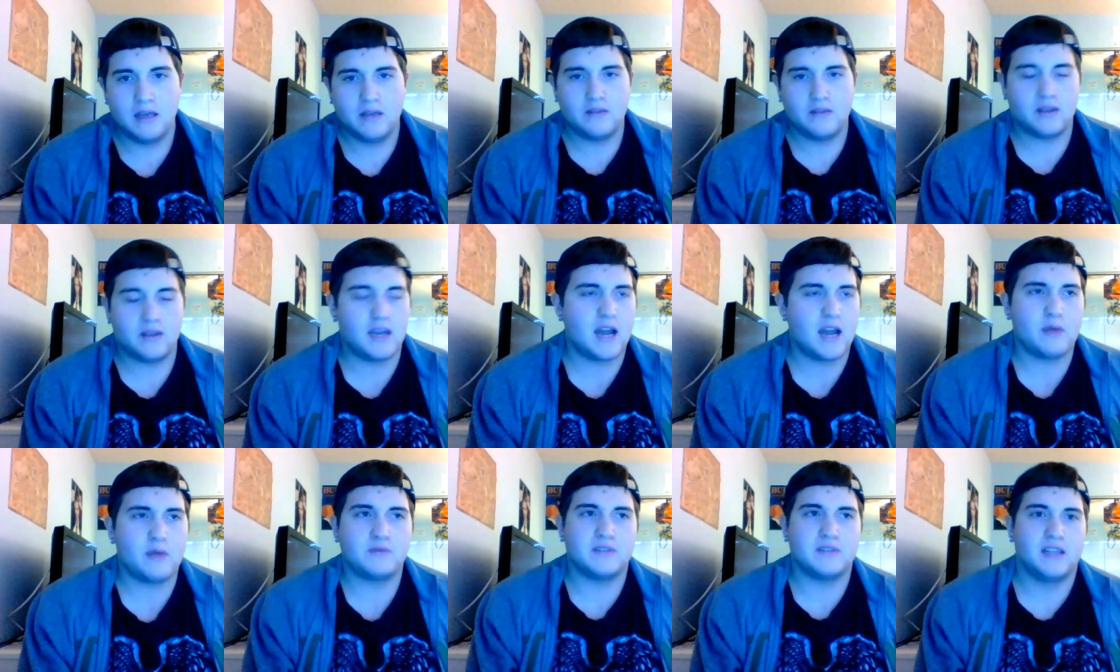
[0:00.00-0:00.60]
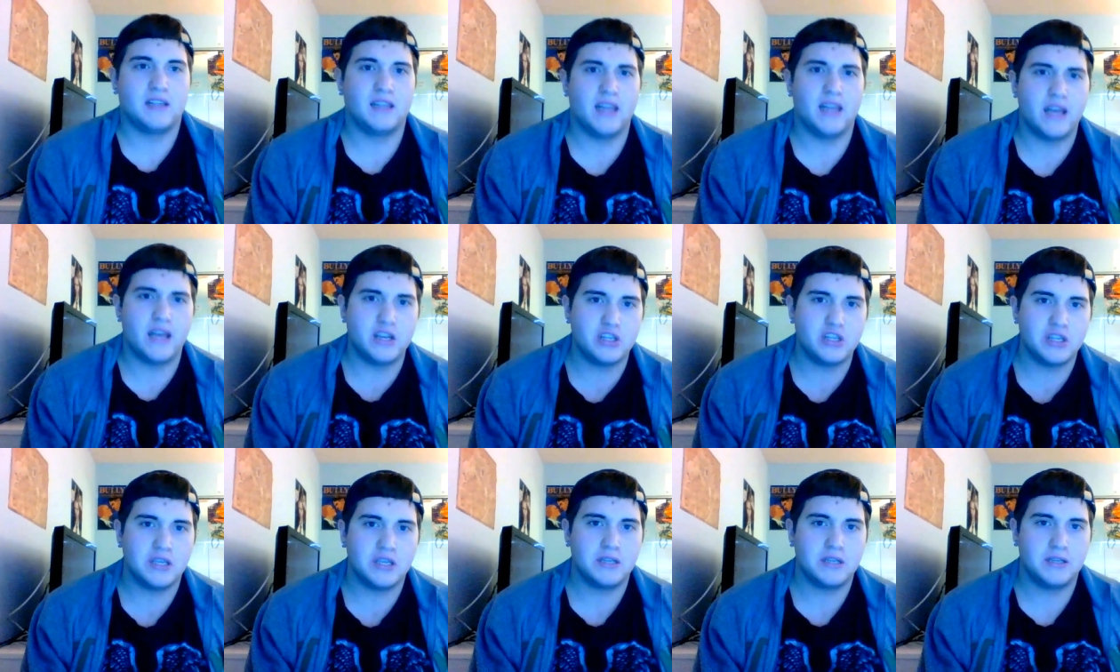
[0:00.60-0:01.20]
The guy was a
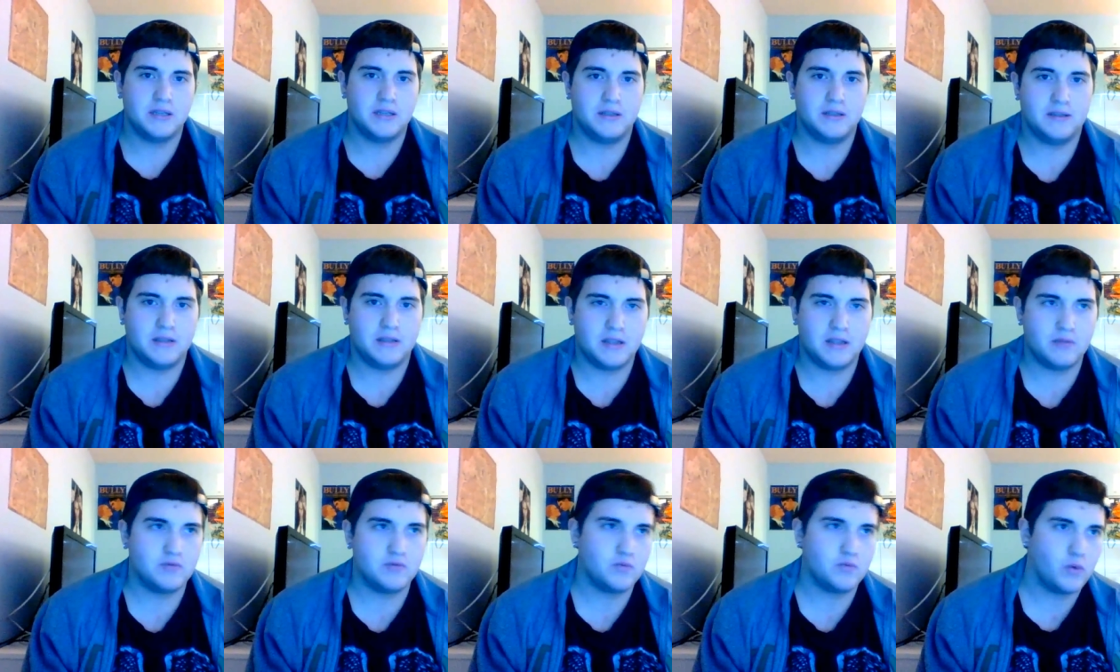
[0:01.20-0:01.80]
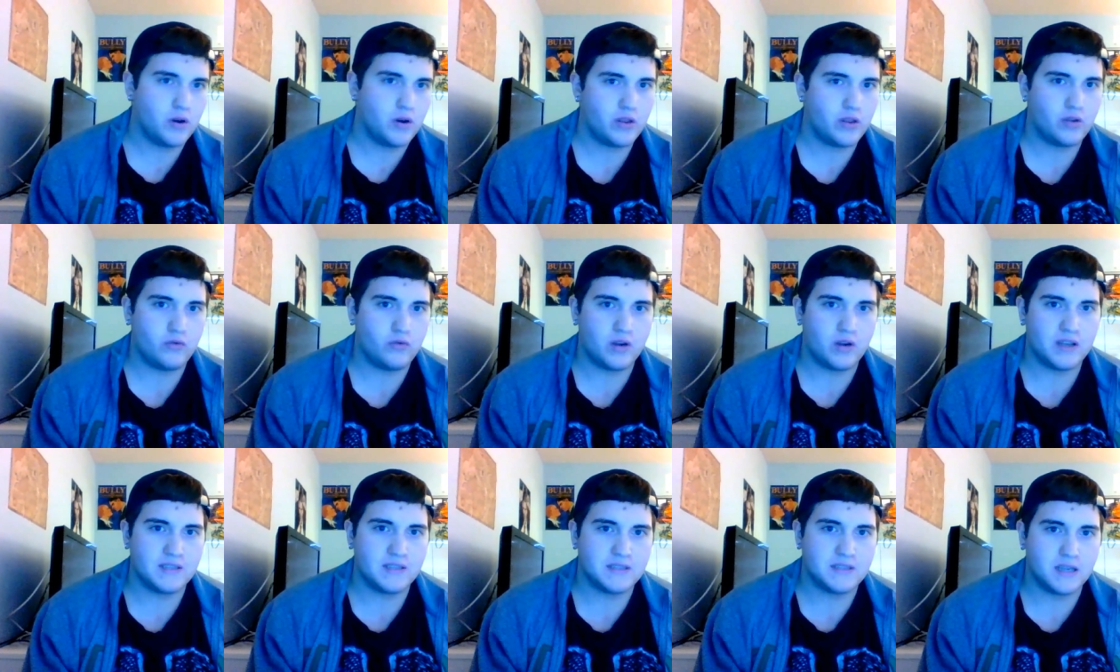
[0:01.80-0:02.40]
legend. He was one of the
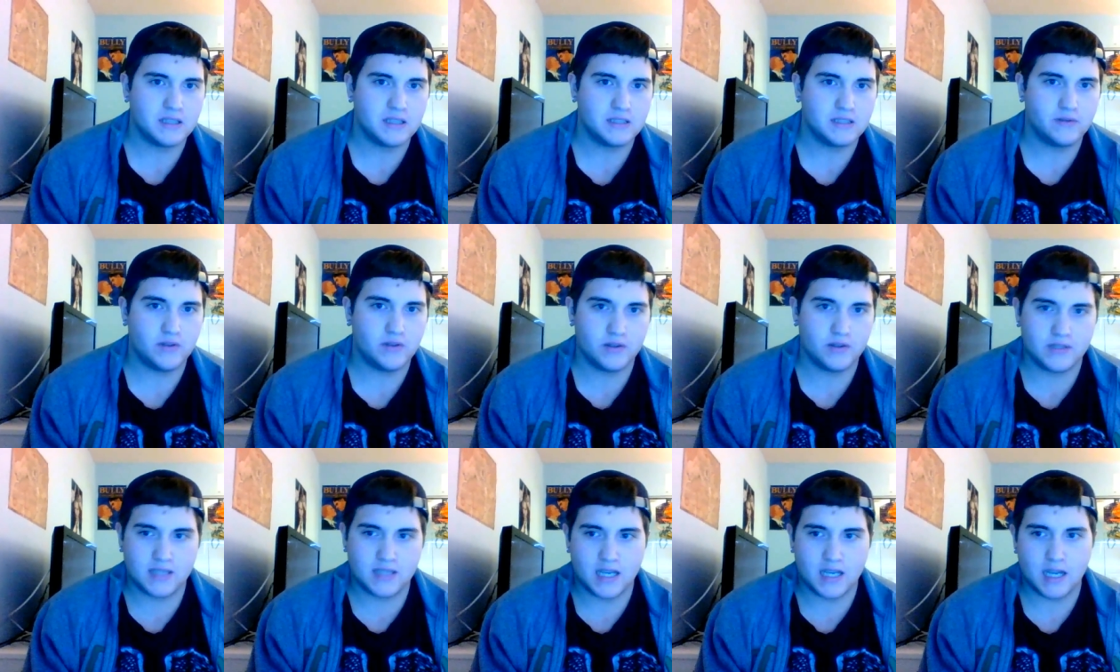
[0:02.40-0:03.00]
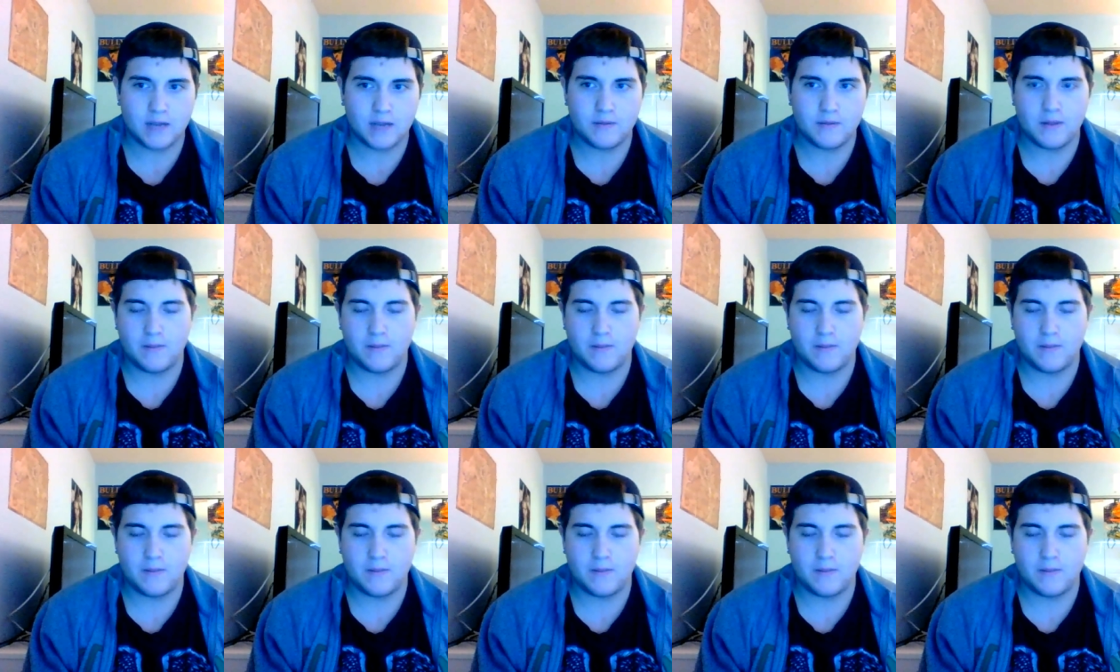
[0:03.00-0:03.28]
greatest talks of all time.